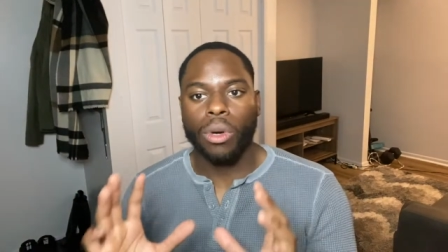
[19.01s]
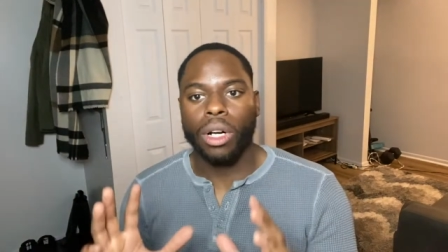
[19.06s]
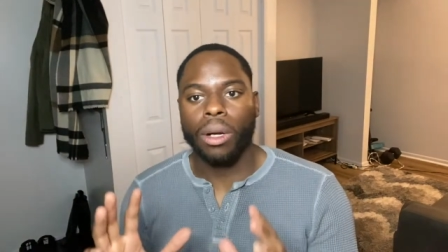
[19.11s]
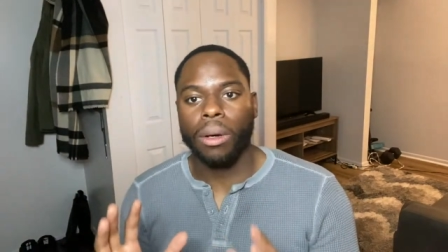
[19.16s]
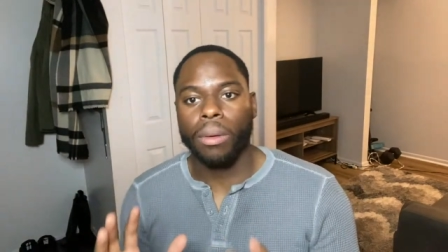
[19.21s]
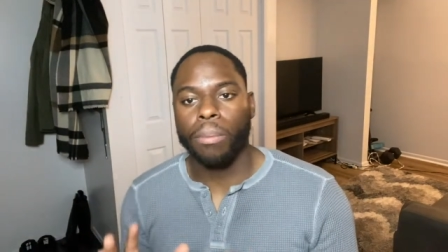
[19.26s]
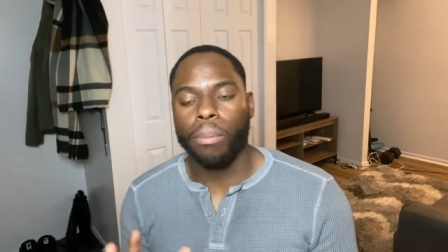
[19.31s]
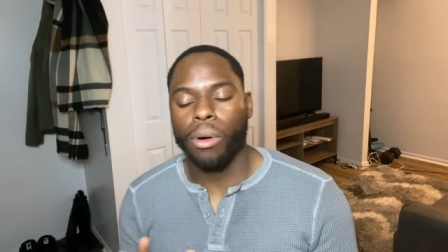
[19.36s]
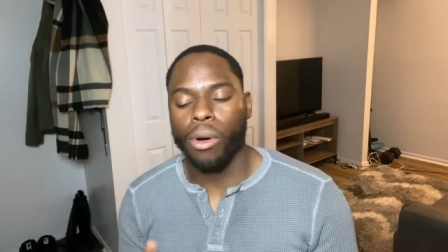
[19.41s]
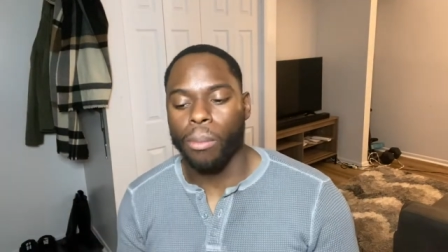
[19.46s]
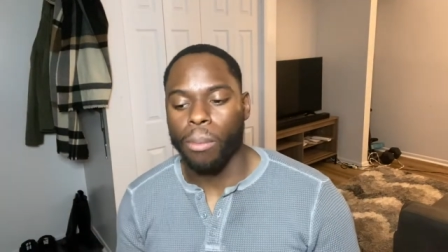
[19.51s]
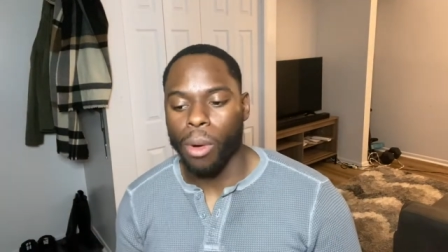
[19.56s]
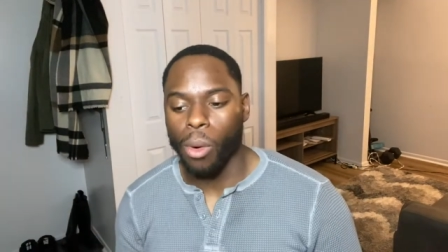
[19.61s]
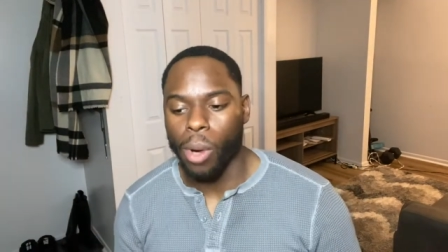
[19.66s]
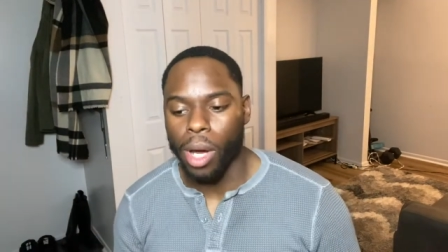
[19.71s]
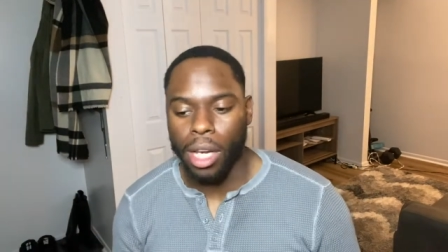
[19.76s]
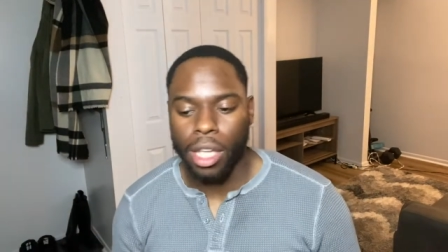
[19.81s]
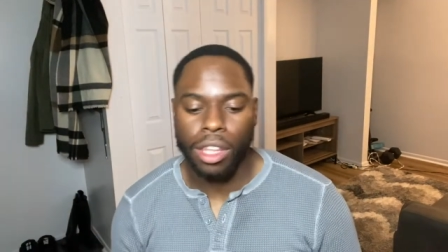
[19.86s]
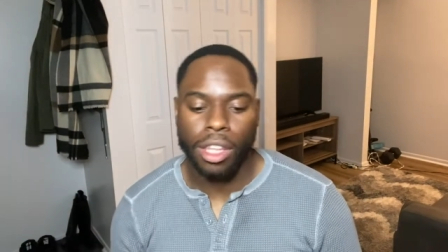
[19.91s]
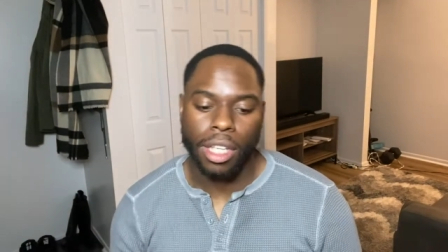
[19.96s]
to promote
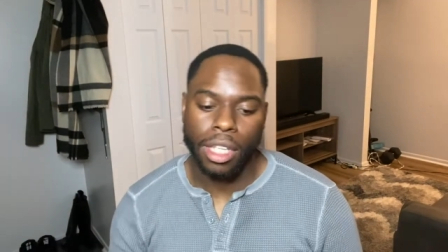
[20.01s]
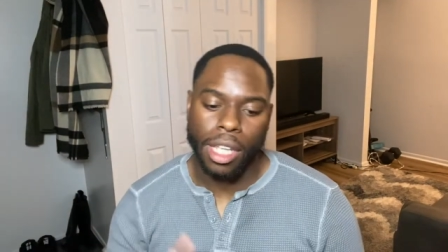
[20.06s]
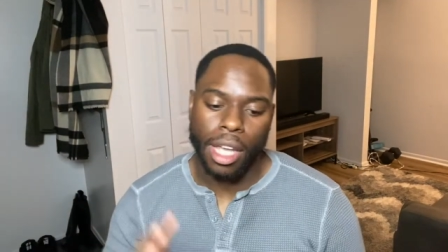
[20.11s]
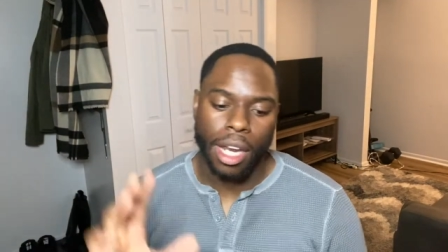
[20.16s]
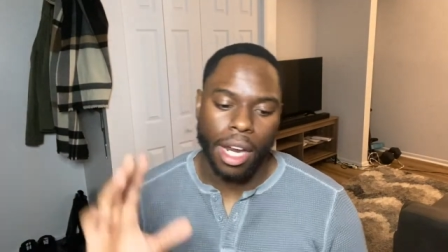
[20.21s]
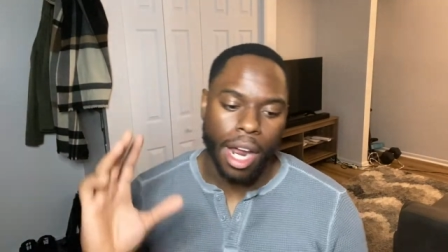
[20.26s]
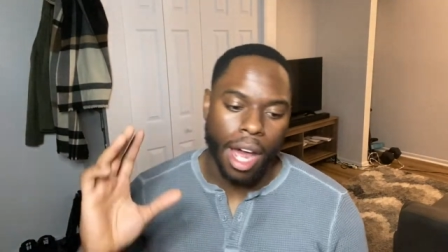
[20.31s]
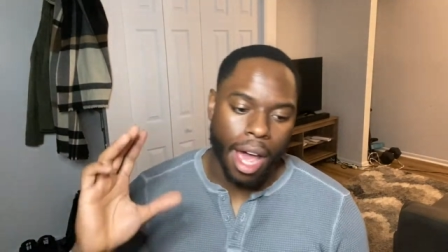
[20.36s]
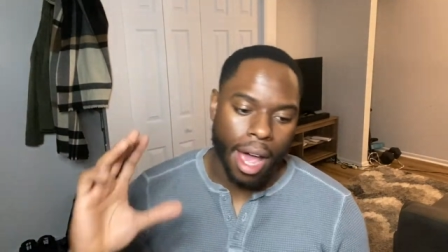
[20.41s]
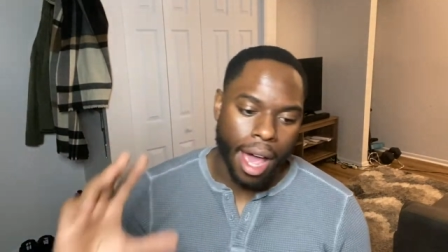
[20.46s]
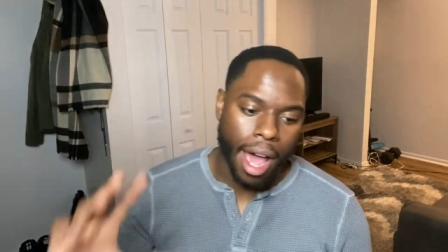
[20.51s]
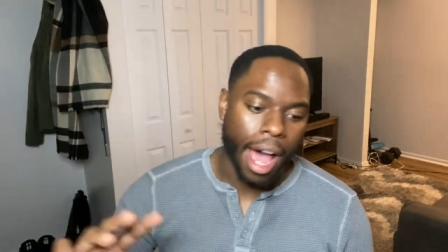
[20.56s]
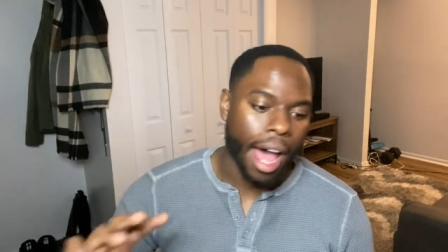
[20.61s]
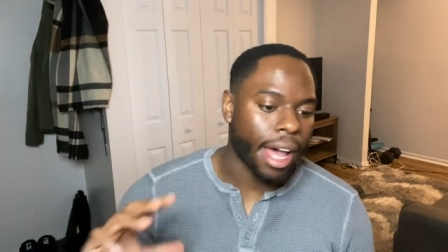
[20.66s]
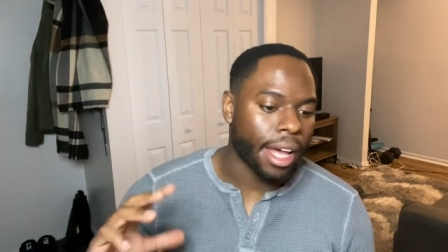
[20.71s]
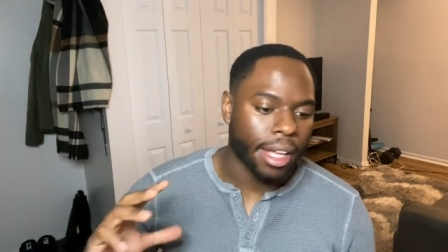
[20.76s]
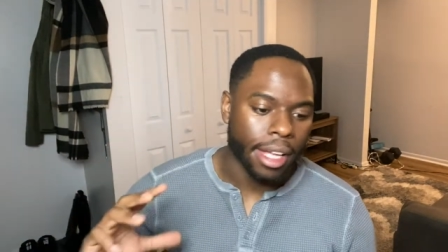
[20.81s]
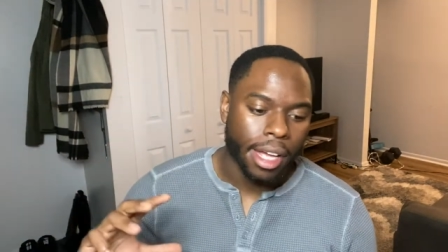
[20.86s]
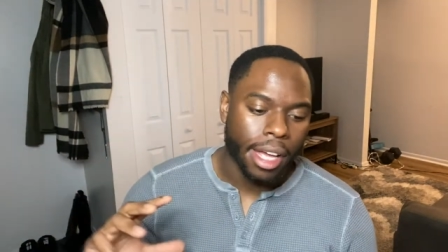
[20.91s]
anything that I,